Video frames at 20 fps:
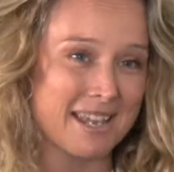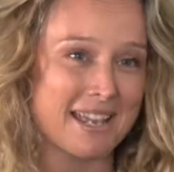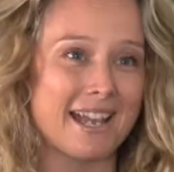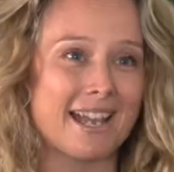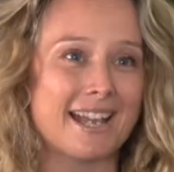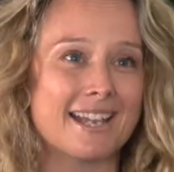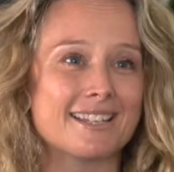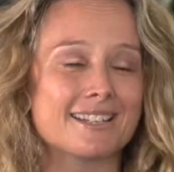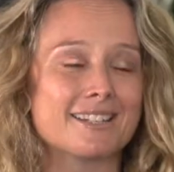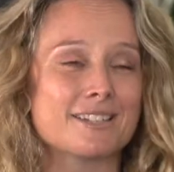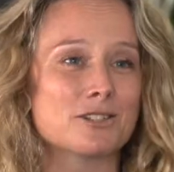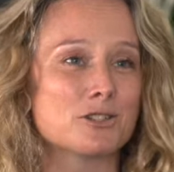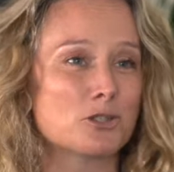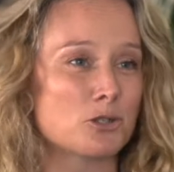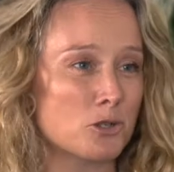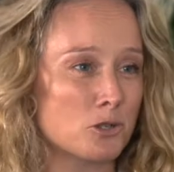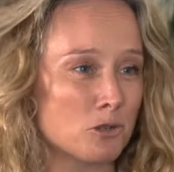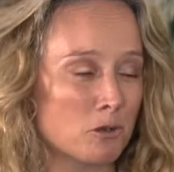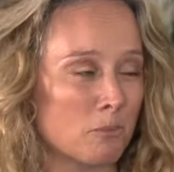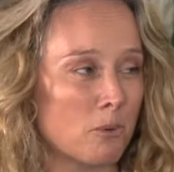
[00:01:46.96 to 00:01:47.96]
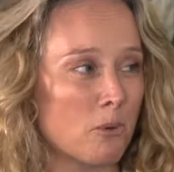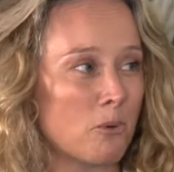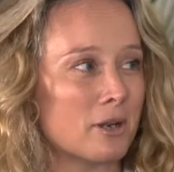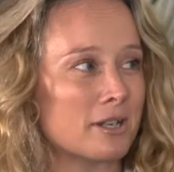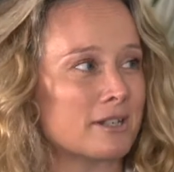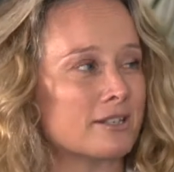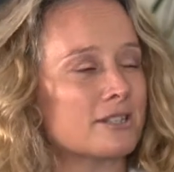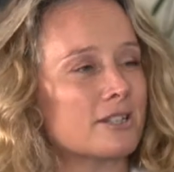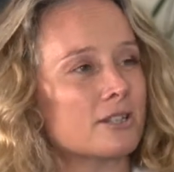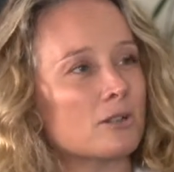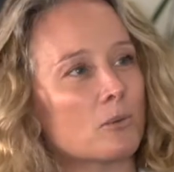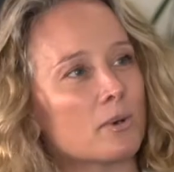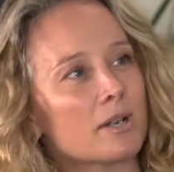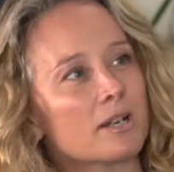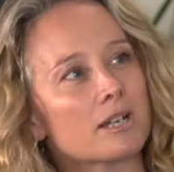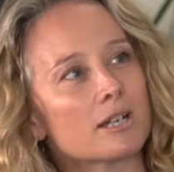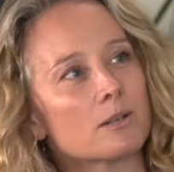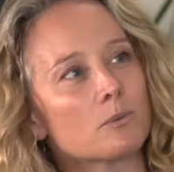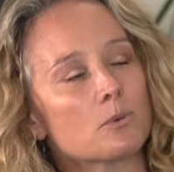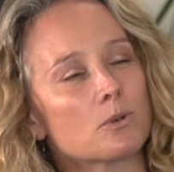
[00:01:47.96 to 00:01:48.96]
And to your point, you know, when
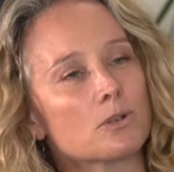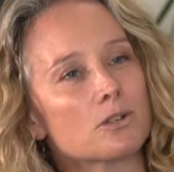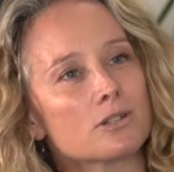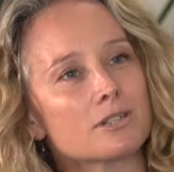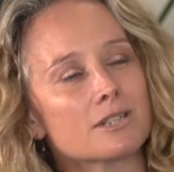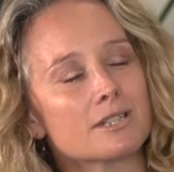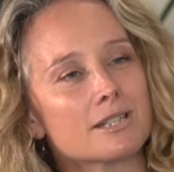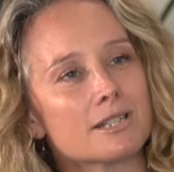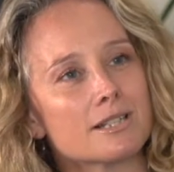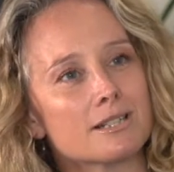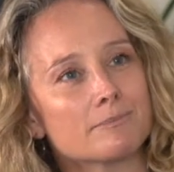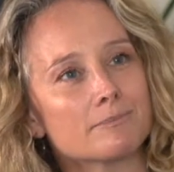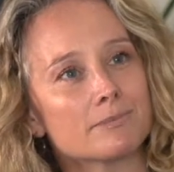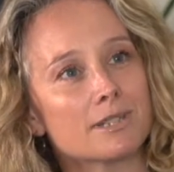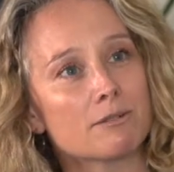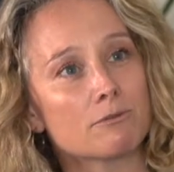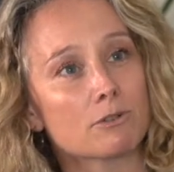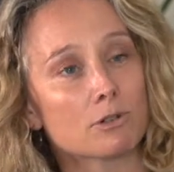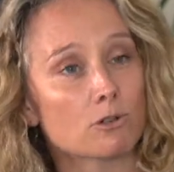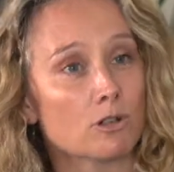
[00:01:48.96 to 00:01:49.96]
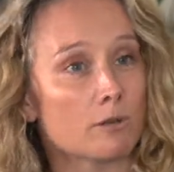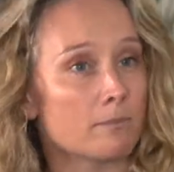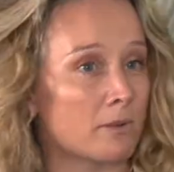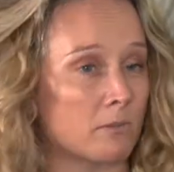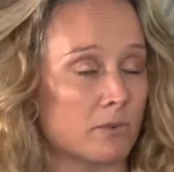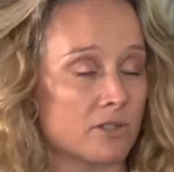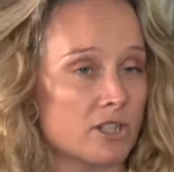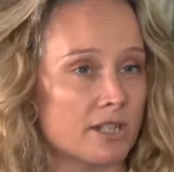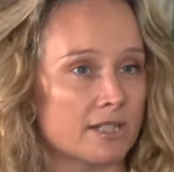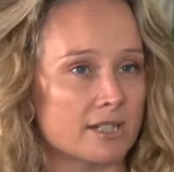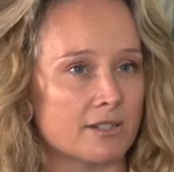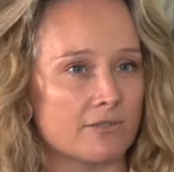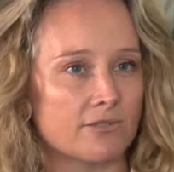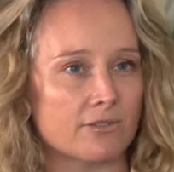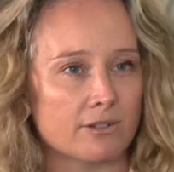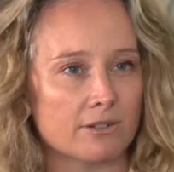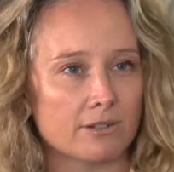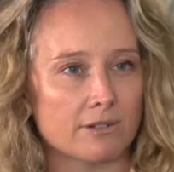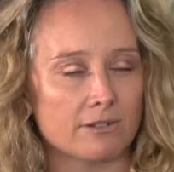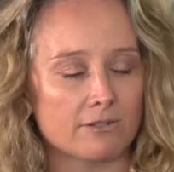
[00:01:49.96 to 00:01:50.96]
I worked in recruitment, which I did
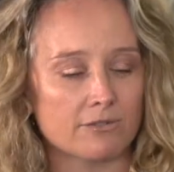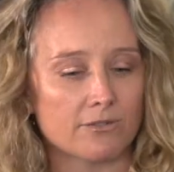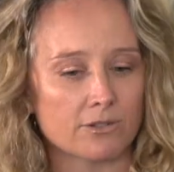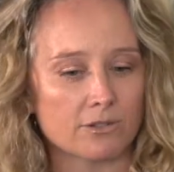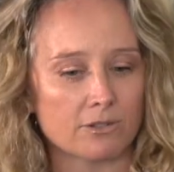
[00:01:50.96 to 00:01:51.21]
for